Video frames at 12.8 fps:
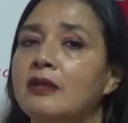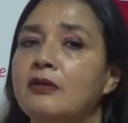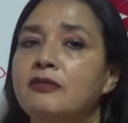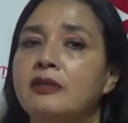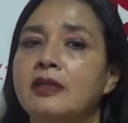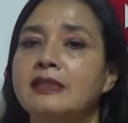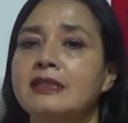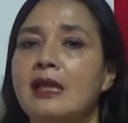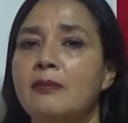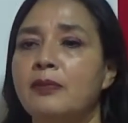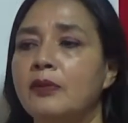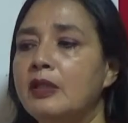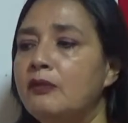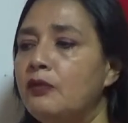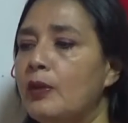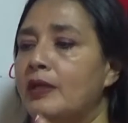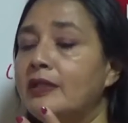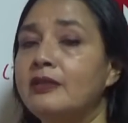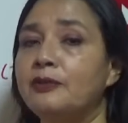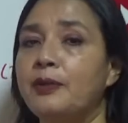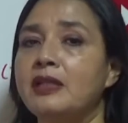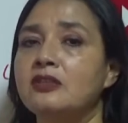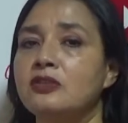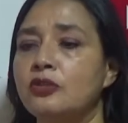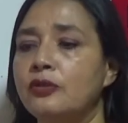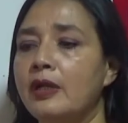For example, if you are at the
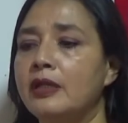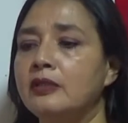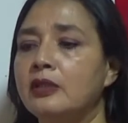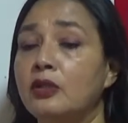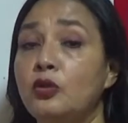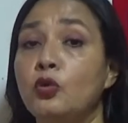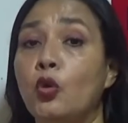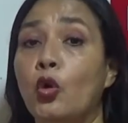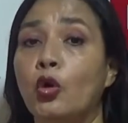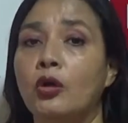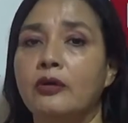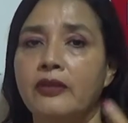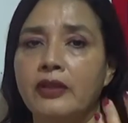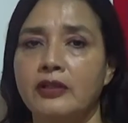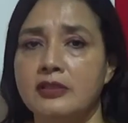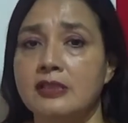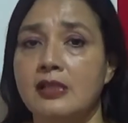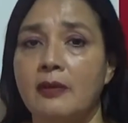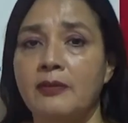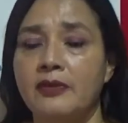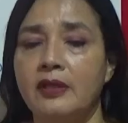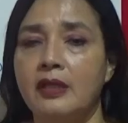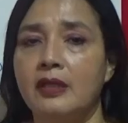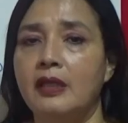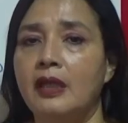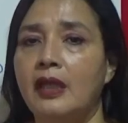restaurant and you order
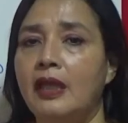something